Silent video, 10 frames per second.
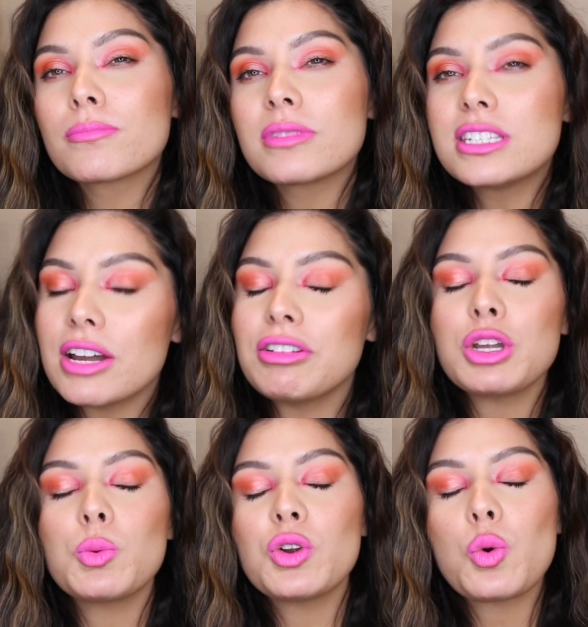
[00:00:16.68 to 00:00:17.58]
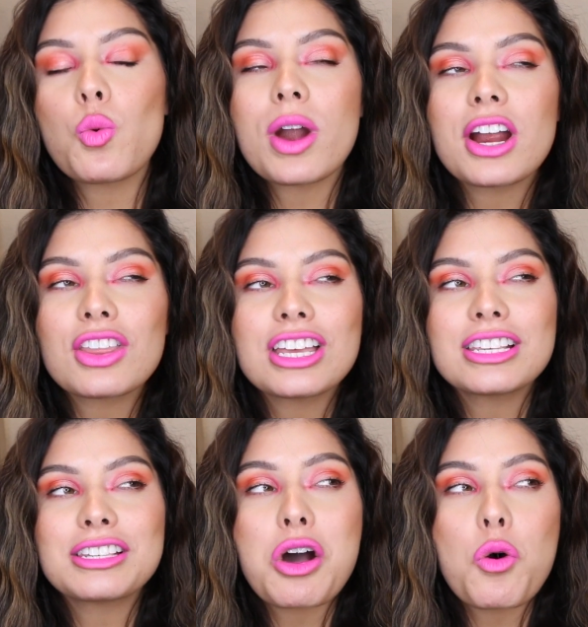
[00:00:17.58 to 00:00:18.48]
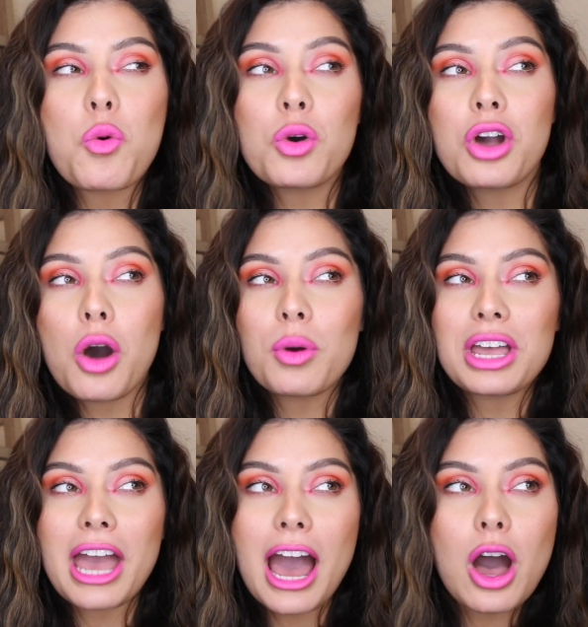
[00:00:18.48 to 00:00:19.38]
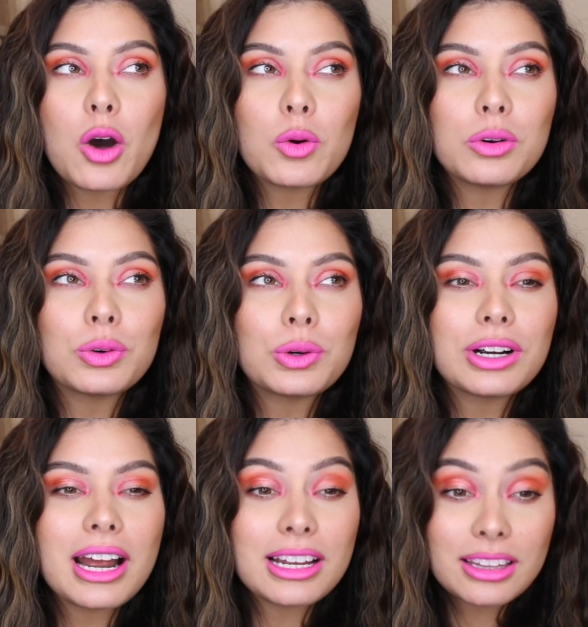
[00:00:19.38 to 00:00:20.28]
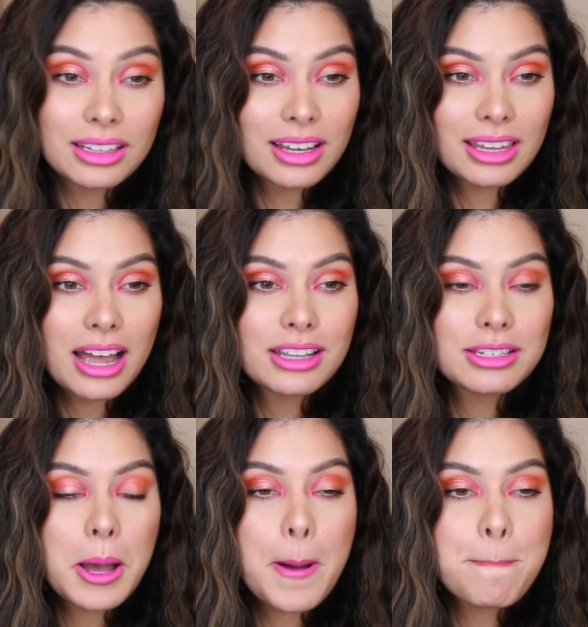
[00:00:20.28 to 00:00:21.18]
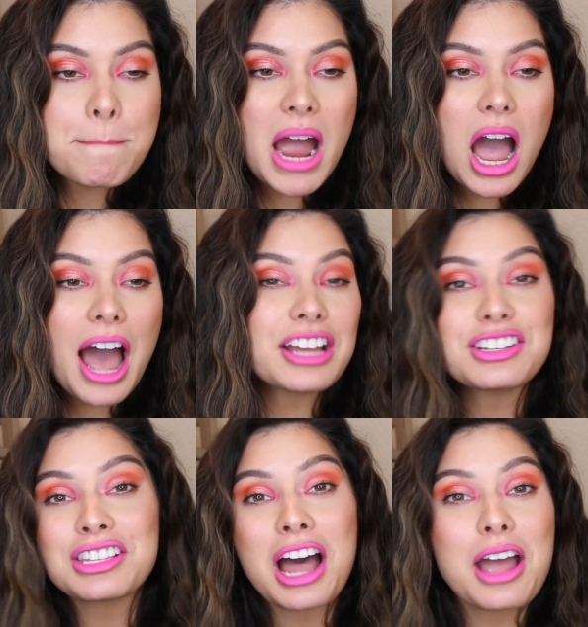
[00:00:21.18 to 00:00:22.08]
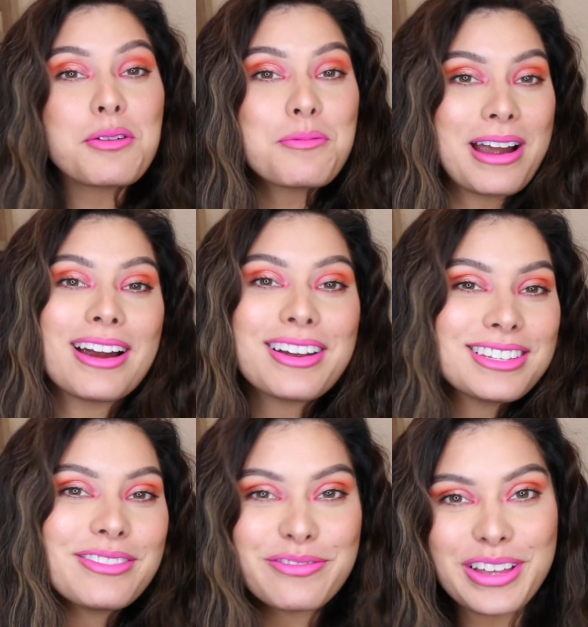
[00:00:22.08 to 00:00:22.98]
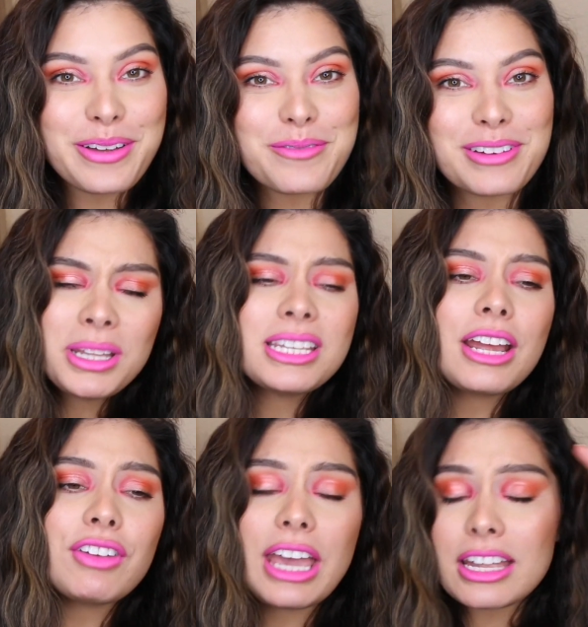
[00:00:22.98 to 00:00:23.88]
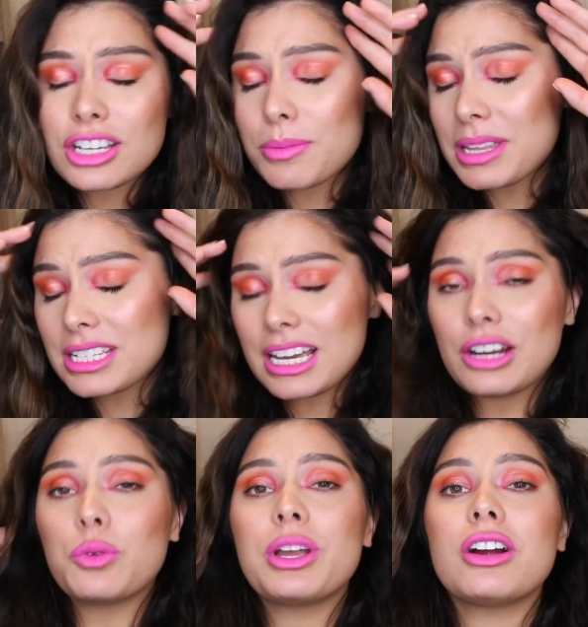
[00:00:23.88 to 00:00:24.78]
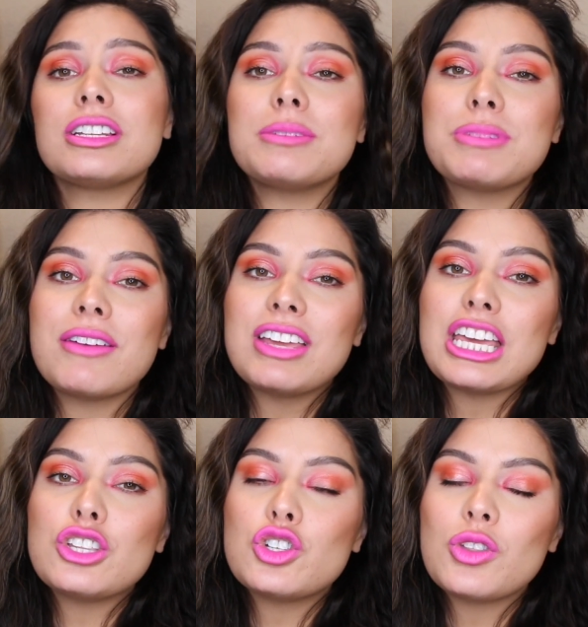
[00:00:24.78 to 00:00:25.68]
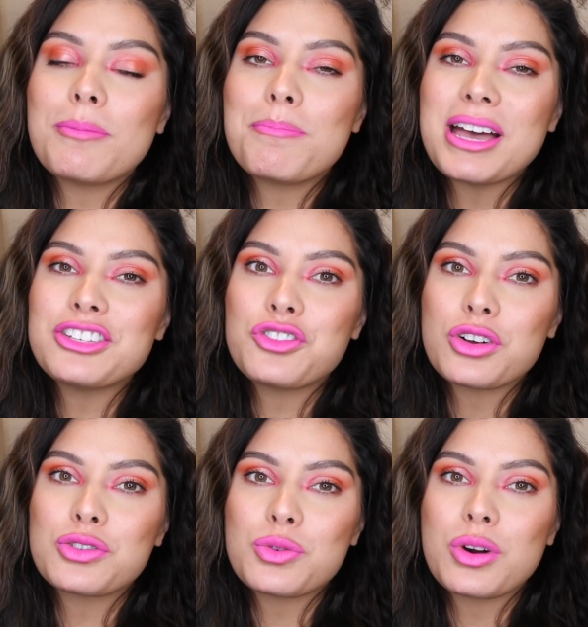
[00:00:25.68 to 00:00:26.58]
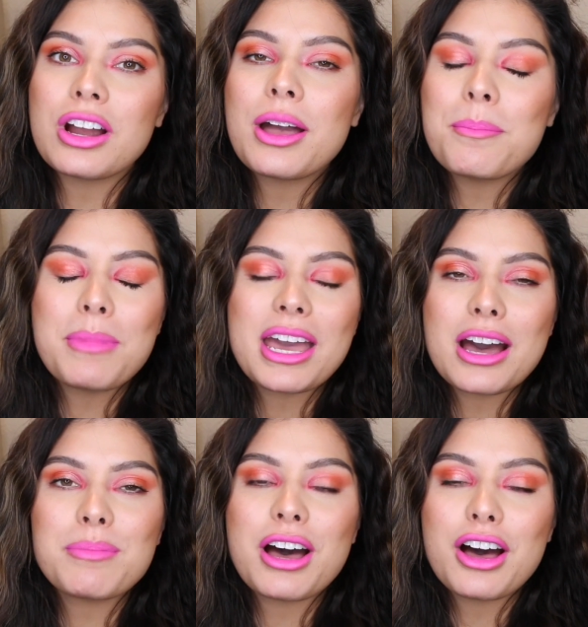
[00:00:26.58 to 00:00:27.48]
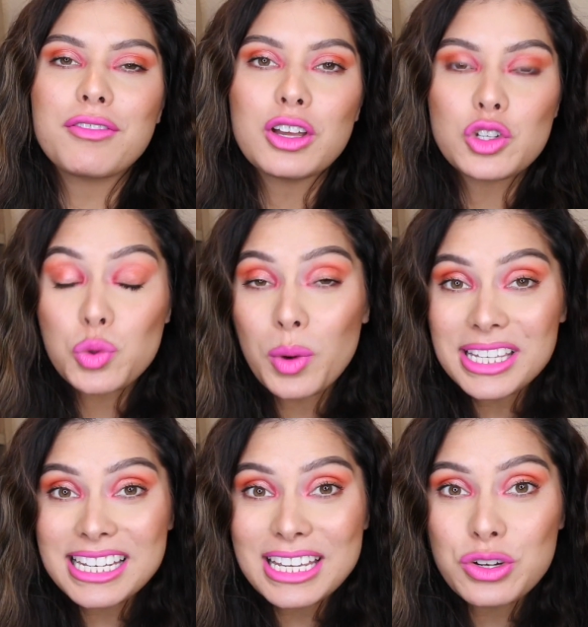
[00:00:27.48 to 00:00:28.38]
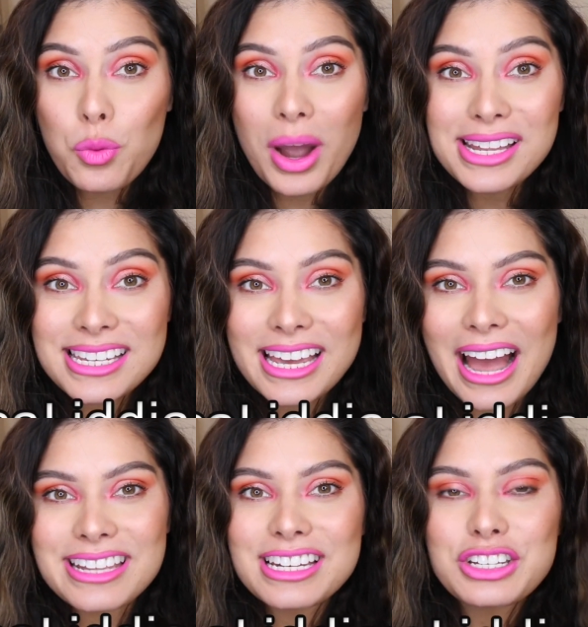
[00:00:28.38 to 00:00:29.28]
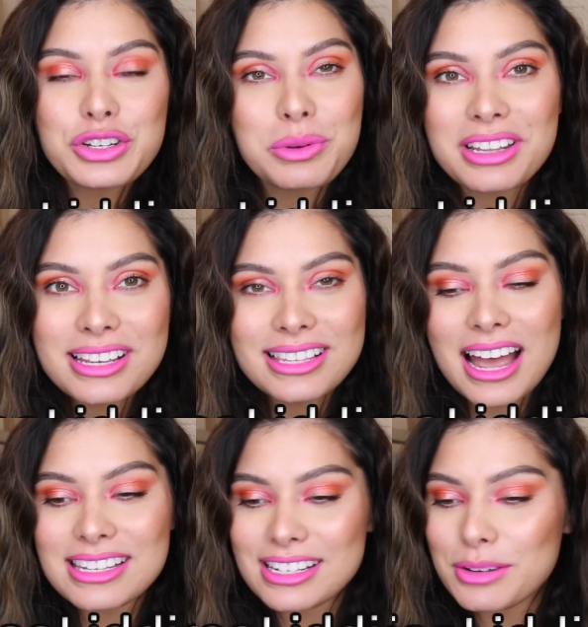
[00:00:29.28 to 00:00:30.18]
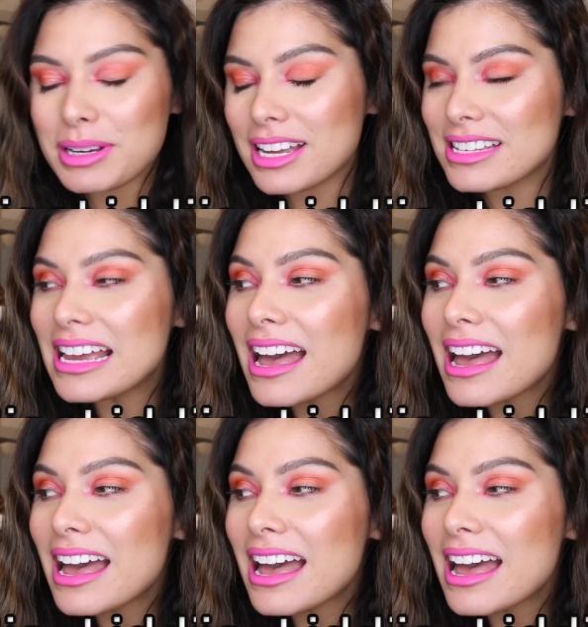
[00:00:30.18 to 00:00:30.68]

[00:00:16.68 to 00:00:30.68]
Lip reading: definitely wouldn't wear this going out or anything like that. So I just thought I'd wear it to film. But today, if you can't tell by the title, we are deep diving into the best drugstore makeup of 2020. I didn't do one of these last year because